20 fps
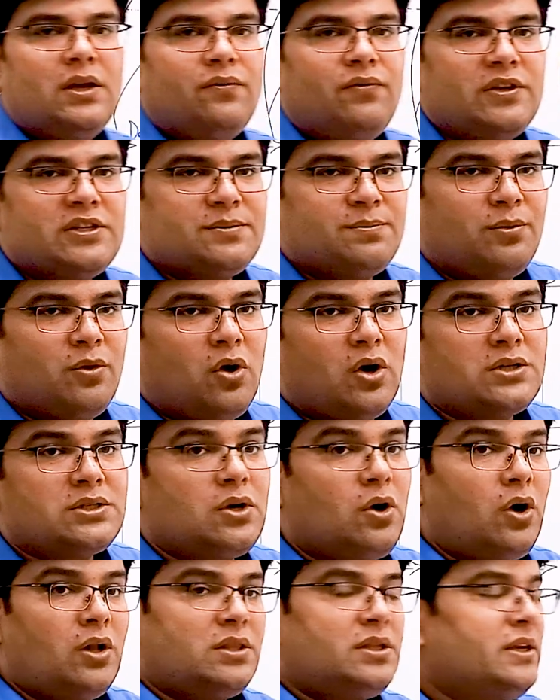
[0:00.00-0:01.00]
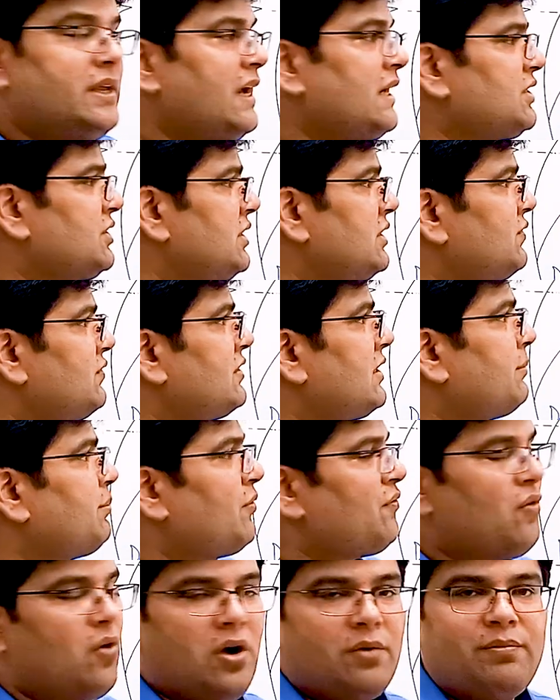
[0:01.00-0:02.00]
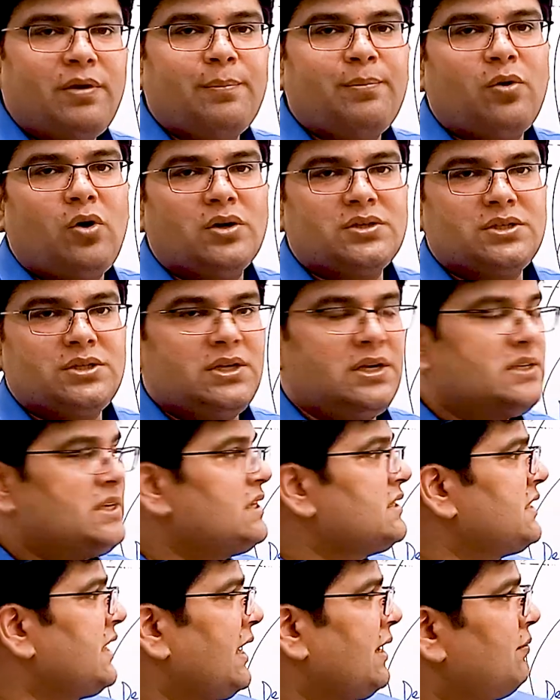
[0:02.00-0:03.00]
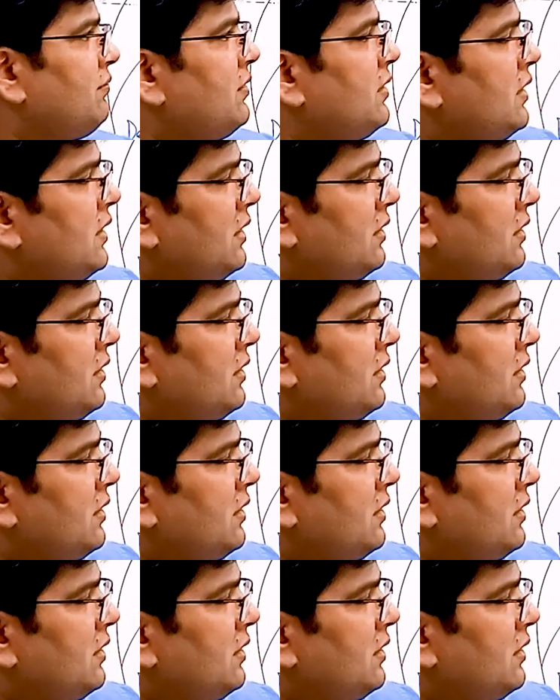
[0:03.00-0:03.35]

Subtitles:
which blocks all the reactions which are performed by peroxidase enzyme.